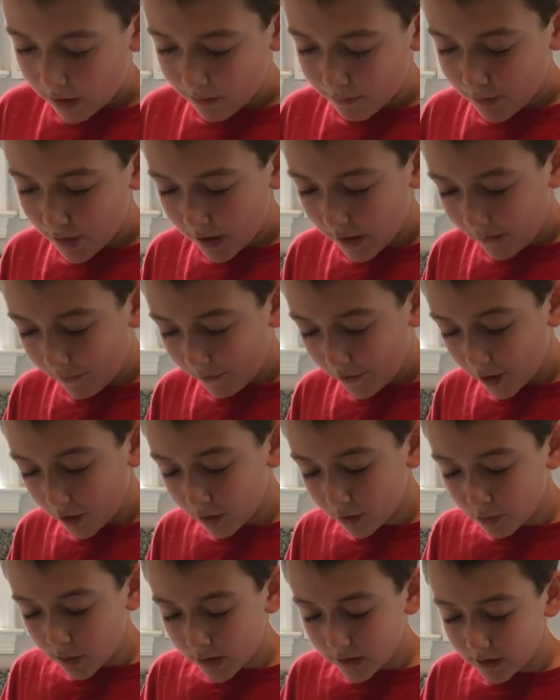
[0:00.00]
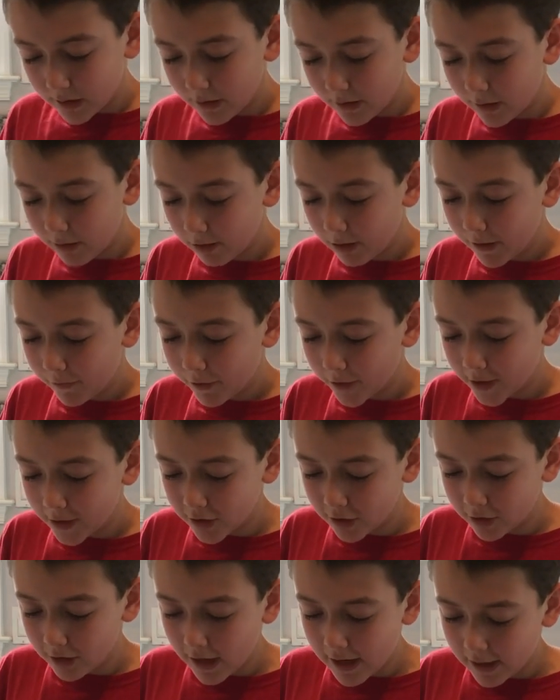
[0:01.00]
But if yours was in the
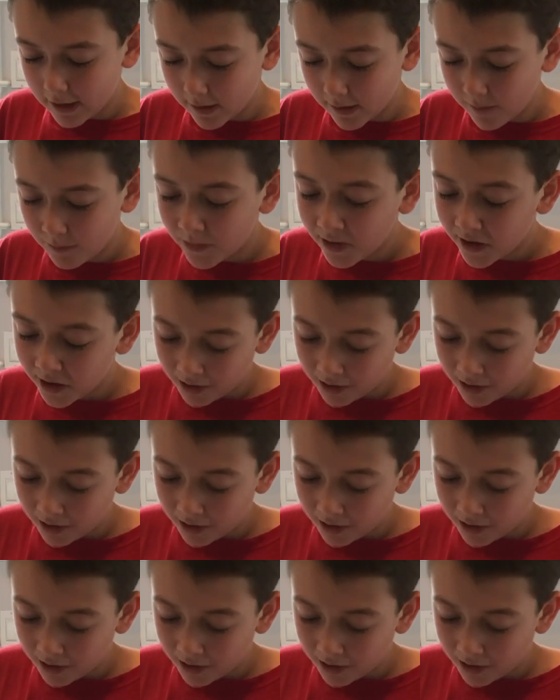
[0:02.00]
refrigerator,